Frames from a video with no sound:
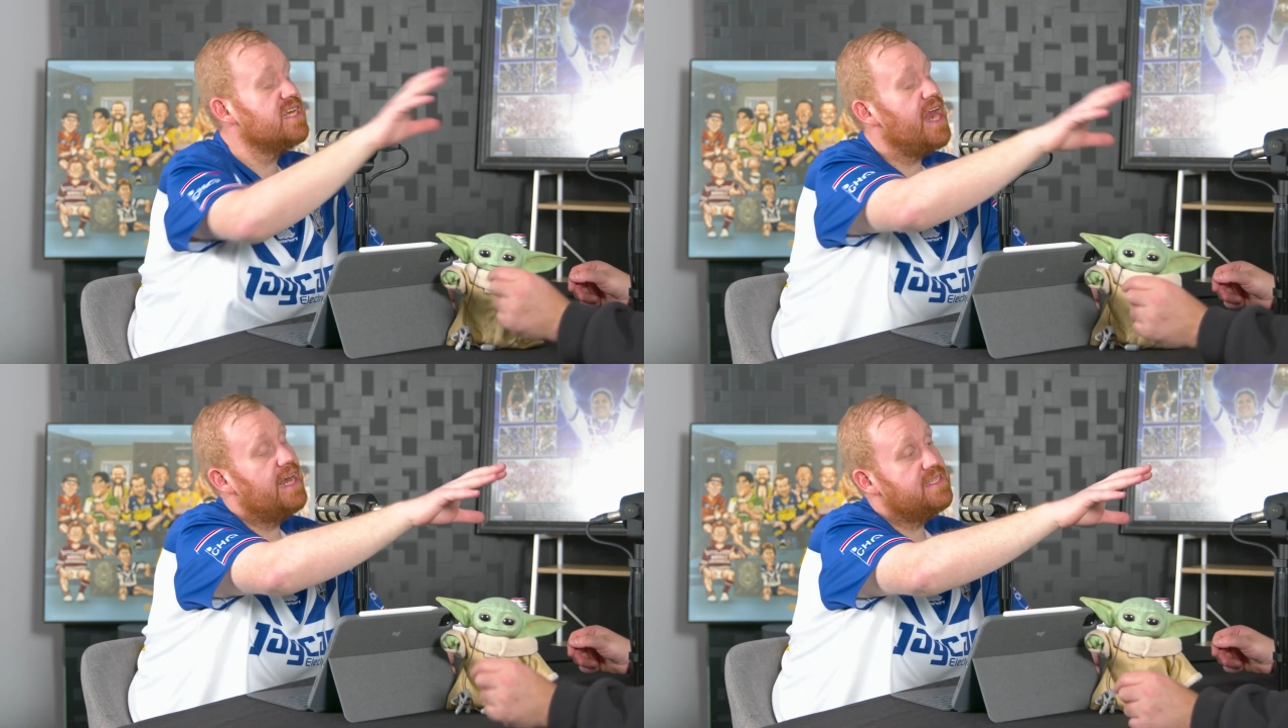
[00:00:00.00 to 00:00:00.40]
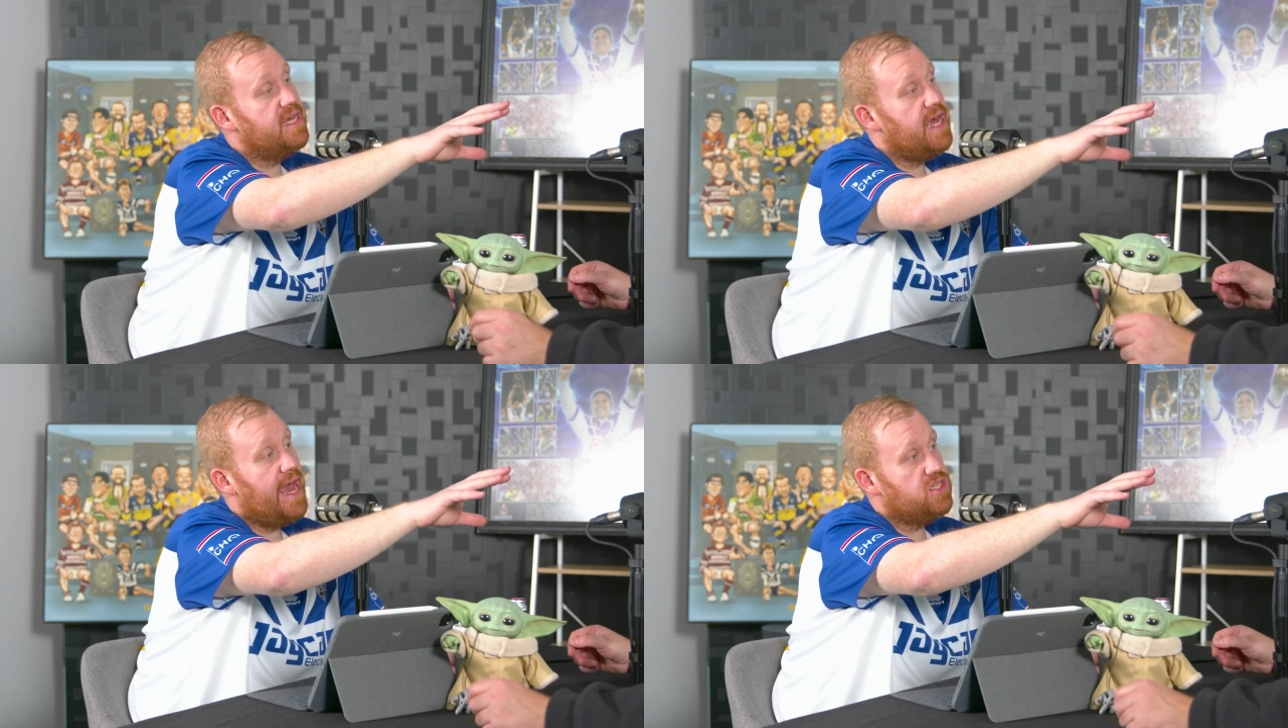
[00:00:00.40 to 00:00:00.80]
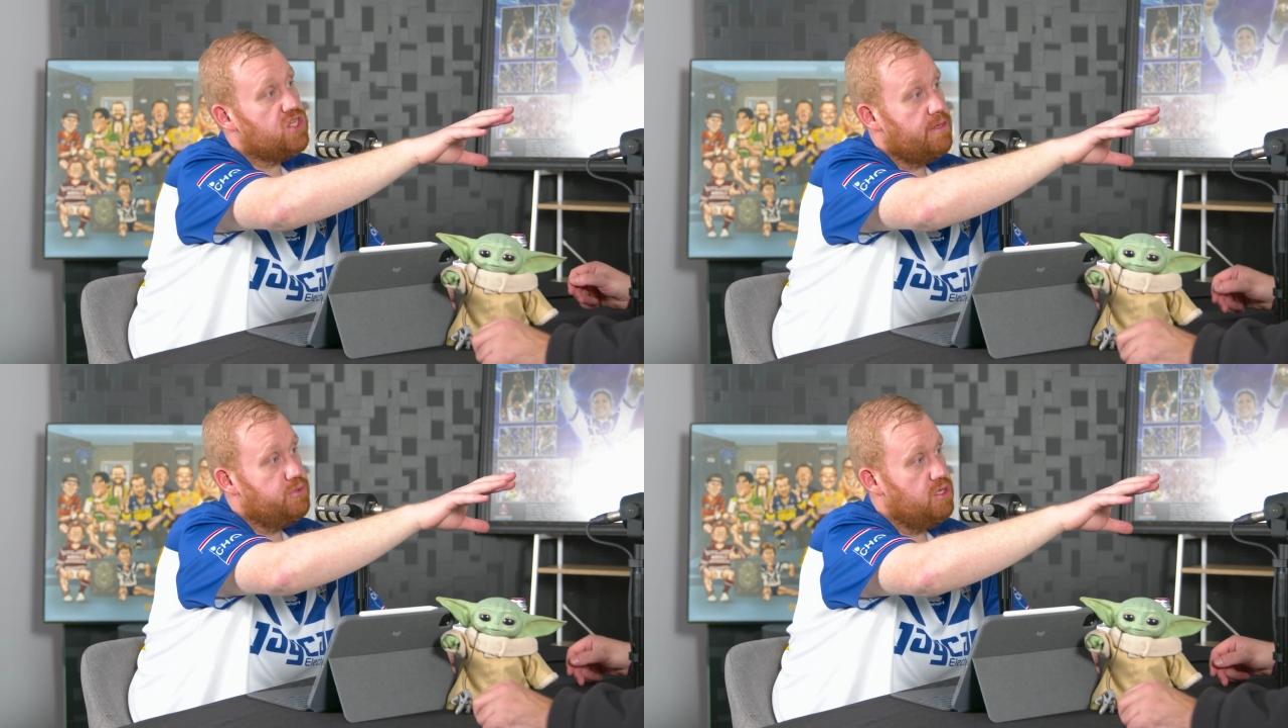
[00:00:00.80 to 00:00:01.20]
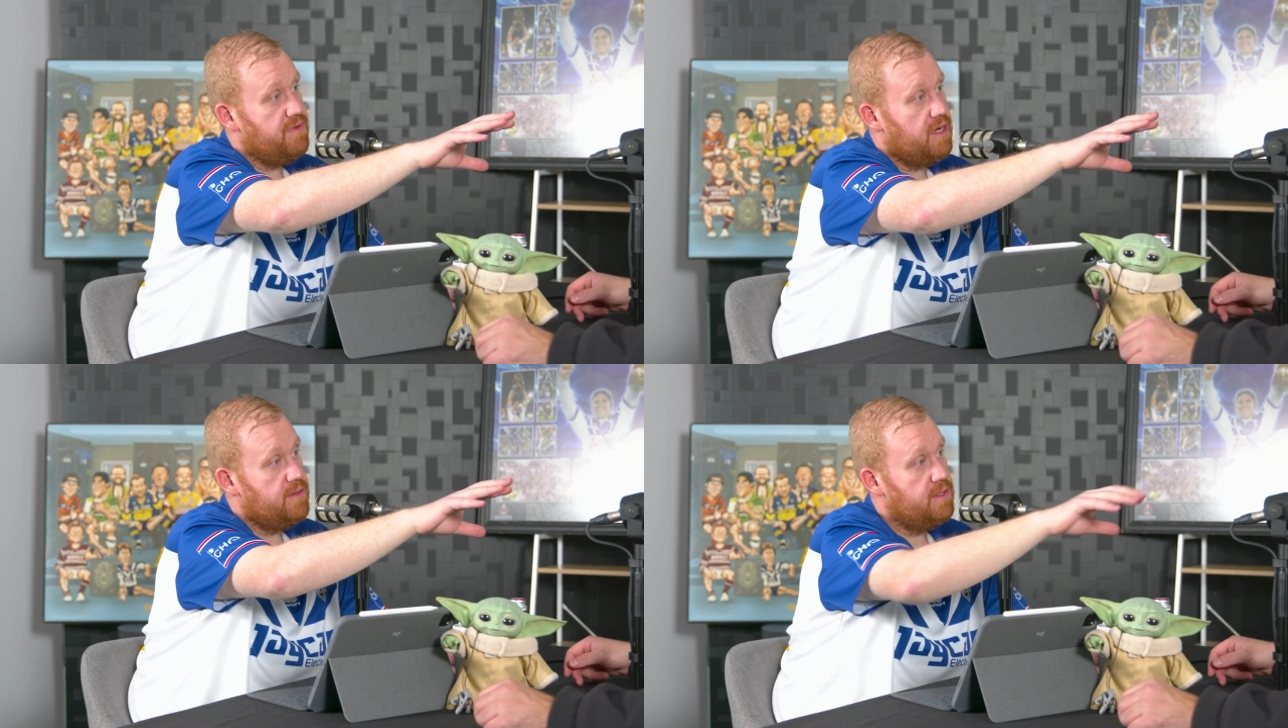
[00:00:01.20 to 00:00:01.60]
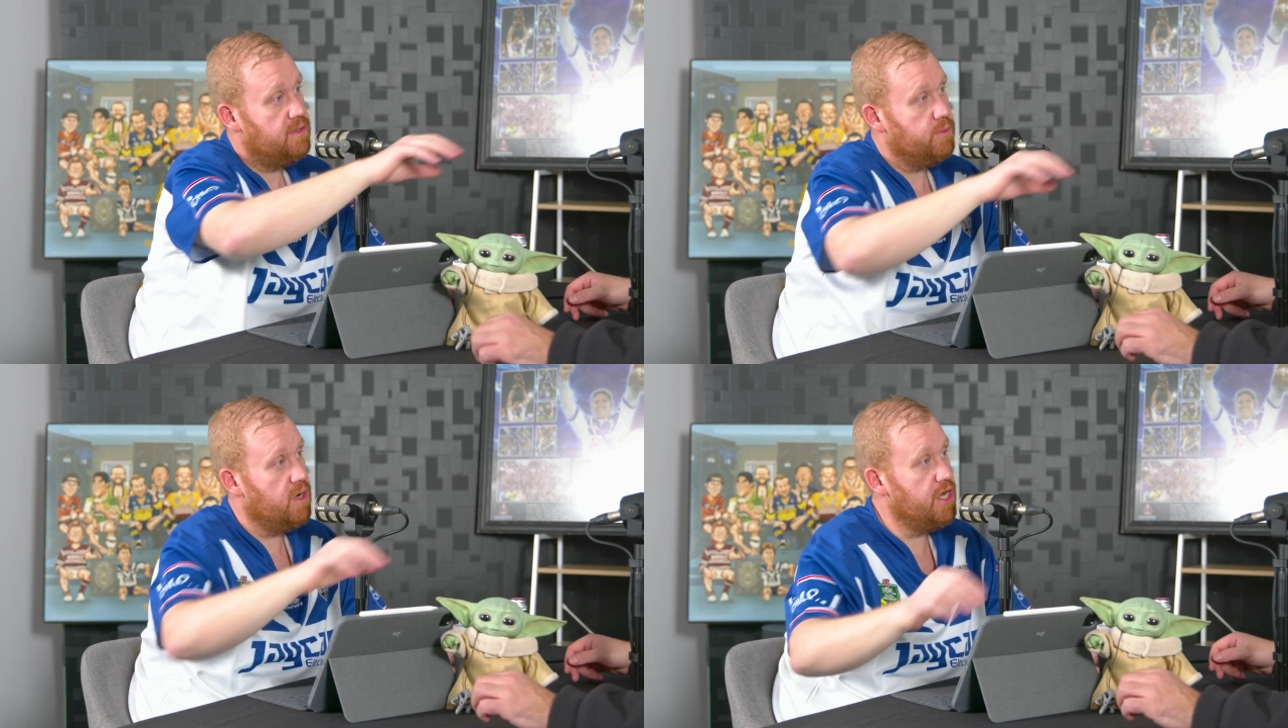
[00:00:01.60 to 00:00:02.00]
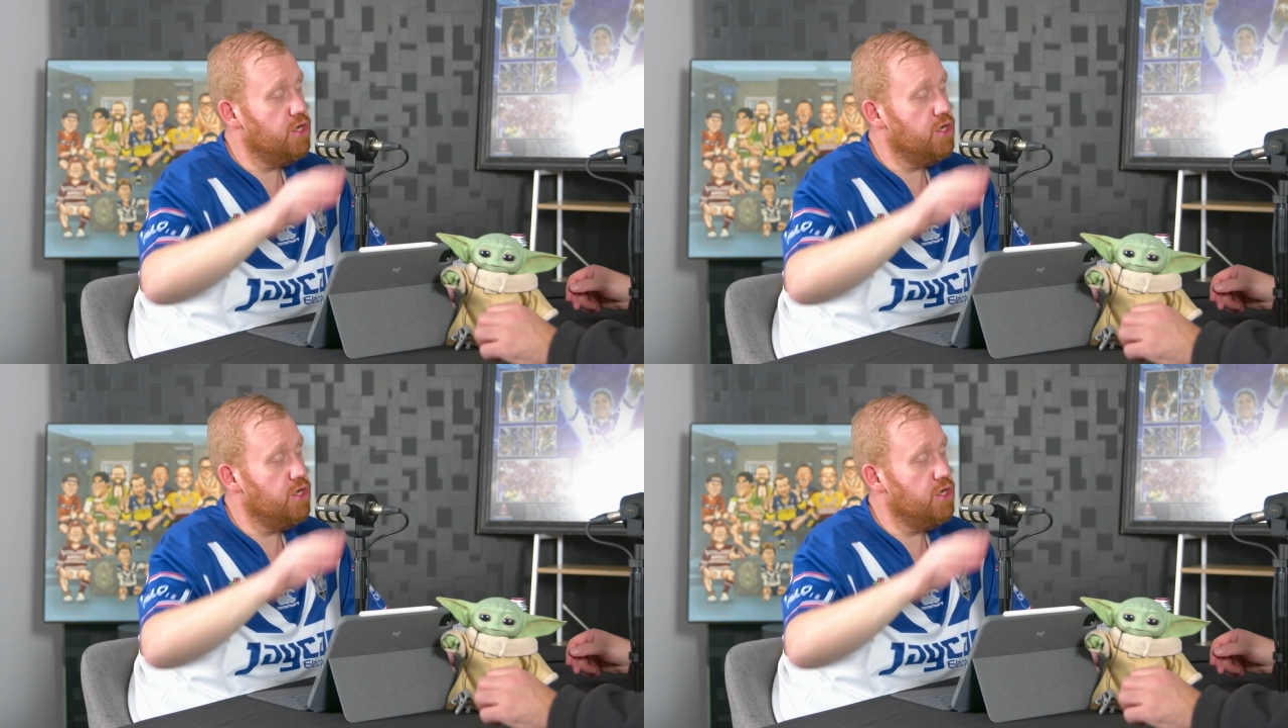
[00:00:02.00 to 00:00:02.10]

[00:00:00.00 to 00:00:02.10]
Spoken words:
an outside observer, right?